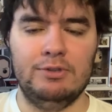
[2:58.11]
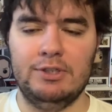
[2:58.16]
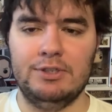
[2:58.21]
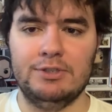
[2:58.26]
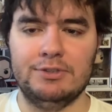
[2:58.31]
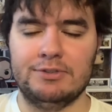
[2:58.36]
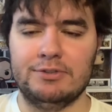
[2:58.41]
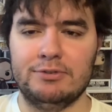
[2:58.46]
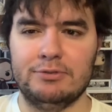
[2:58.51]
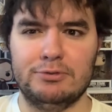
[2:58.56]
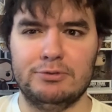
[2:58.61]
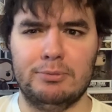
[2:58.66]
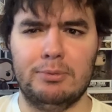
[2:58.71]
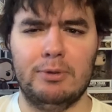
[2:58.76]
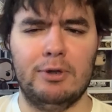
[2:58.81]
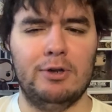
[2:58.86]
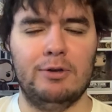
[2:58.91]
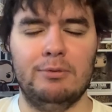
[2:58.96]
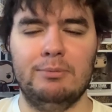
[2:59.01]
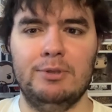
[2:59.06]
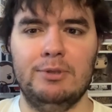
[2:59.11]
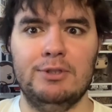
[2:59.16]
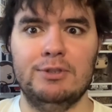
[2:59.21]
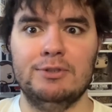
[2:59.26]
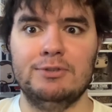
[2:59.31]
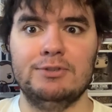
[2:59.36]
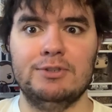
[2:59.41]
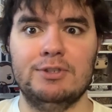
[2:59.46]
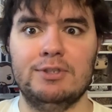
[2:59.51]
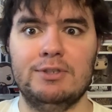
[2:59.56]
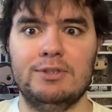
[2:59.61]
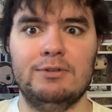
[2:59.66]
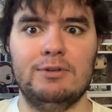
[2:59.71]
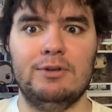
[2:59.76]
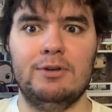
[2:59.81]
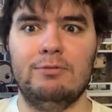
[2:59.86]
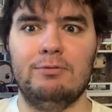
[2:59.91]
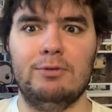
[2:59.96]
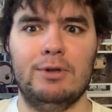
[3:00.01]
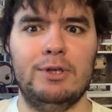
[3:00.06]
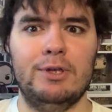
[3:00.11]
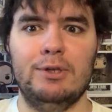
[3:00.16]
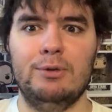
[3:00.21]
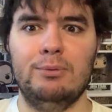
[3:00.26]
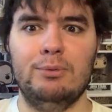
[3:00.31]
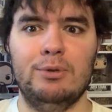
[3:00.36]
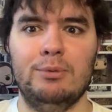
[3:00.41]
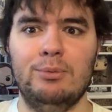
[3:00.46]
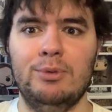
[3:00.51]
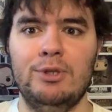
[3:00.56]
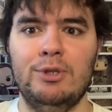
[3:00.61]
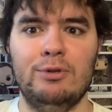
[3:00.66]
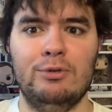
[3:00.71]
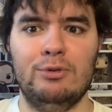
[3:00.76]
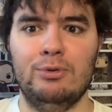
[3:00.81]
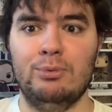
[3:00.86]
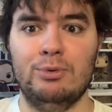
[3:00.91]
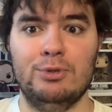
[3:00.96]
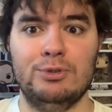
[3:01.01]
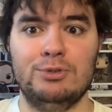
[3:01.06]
because there's a part of me that's afraid it will be, or the worst